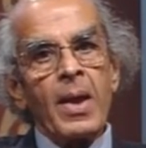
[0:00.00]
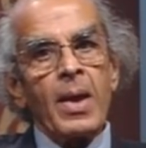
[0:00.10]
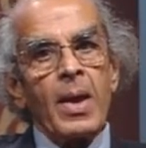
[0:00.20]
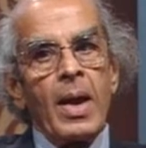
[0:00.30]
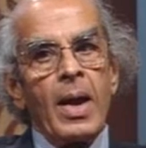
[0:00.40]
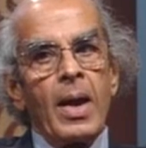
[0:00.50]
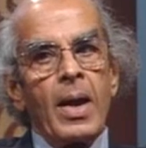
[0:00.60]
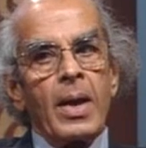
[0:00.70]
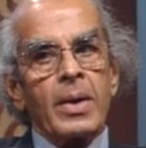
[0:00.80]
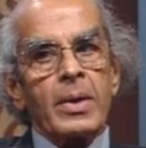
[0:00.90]

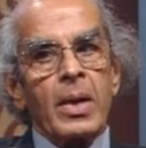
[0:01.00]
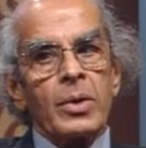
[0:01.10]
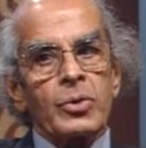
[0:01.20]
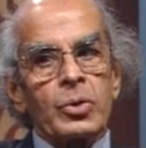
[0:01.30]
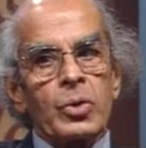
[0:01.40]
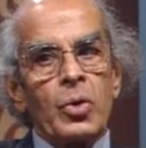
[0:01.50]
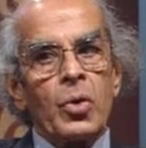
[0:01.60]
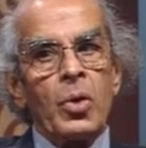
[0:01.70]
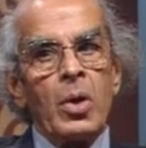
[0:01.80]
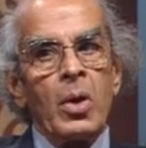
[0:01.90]
And
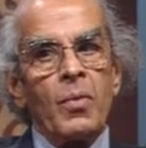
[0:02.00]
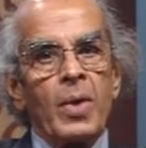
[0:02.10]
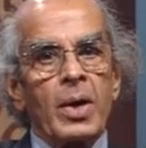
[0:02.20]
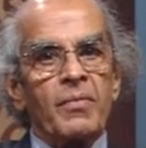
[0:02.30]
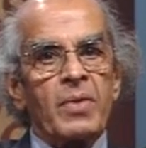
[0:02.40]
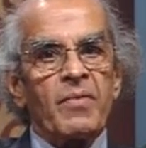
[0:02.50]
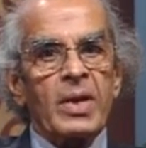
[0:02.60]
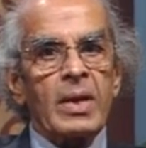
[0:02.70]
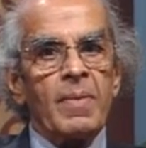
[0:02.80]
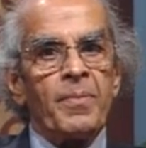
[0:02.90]
so, one of the
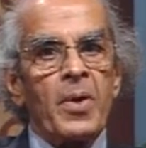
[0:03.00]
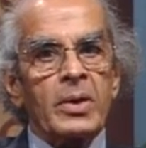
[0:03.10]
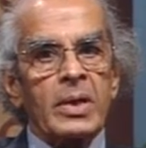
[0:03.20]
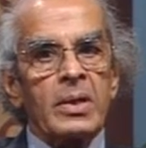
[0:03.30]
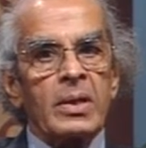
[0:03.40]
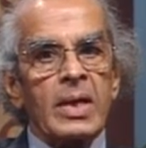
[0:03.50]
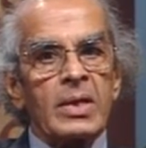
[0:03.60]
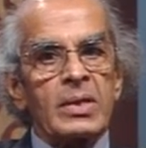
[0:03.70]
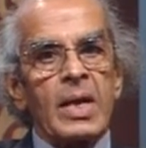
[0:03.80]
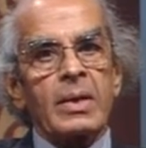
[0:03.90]
very important
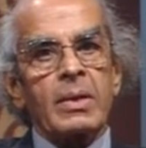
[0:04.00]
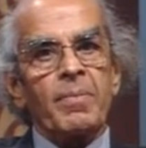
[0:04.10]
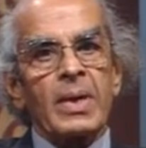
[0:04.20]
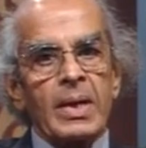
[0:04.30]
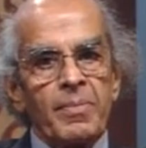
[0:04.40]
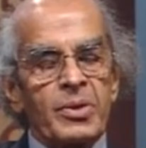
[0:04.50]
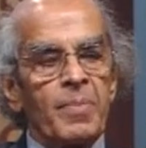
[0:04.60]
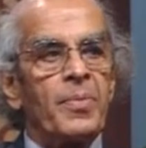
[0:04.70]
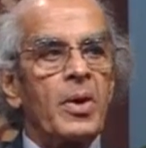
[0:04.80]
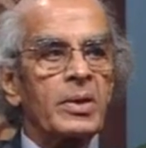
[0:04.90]
things that becomes
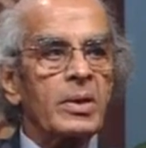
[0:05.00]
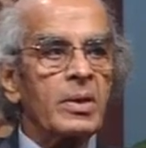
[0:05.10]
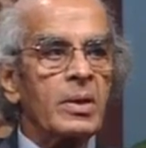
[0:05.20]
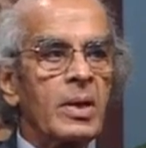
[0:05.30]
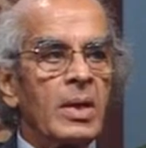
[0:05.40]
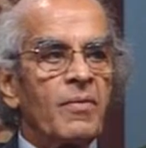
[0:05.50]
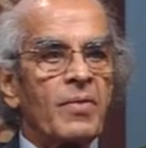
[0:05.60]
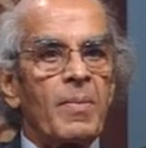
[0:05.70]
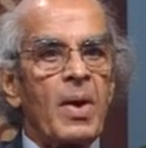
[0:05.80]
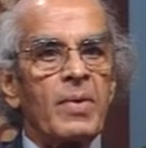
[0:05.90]
important
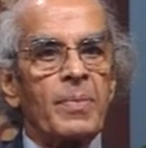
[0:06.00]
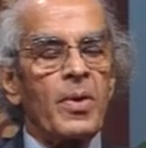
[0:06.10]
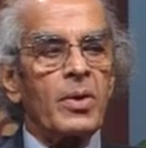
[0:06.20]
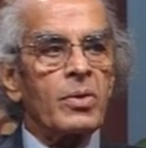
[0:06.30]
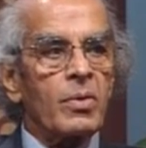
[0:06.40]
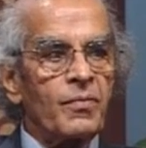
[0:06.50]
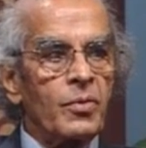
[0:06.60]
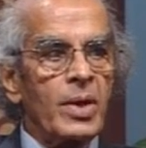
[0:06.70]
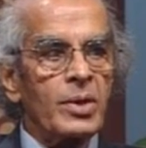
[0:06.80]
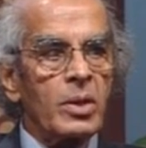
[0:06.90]
from our point of
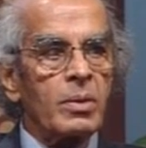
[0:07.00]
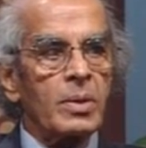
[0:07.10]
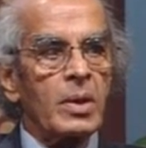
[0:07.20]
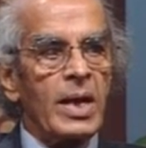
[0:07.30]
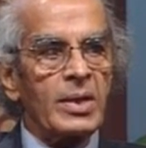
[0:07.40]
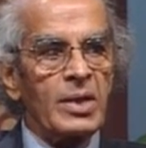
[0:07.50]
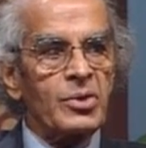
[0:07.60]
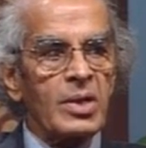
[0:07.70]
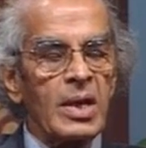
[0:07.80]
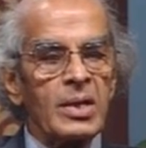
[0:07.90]
view at this
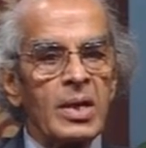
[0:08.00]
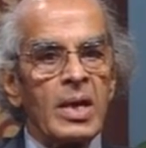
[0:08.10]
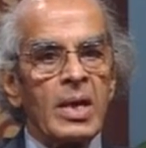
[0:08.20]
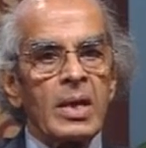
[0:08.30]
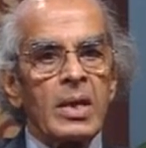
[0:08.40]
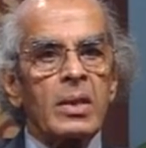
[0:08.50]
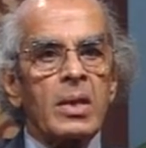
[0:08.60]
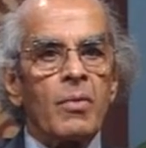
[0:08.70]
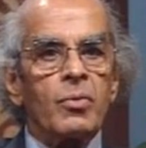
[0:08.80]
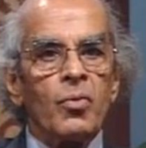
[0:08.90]
stage is
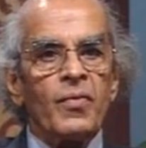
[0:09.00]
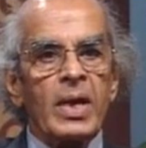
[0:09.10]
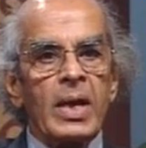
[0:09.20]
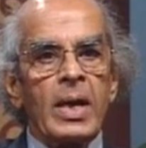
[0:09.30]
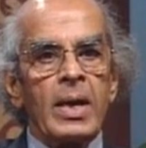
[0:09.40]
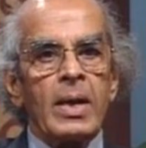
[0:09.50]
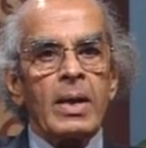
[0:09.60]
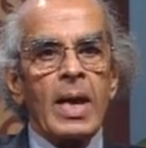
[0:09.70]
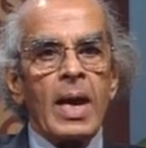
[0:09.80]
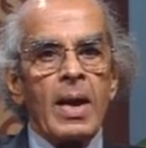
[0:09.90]
how do we
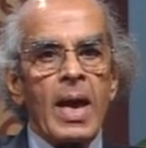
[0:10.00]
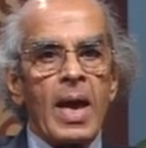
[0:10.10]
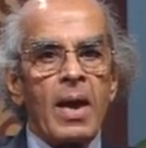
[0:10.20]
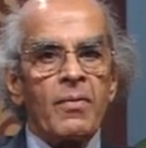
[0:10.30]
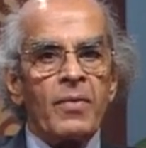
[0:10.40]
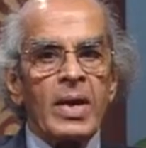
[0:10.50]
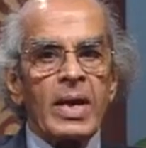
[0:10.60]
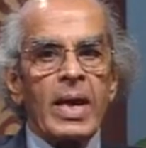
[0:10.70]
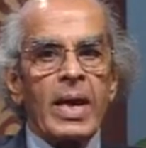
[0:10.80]
have a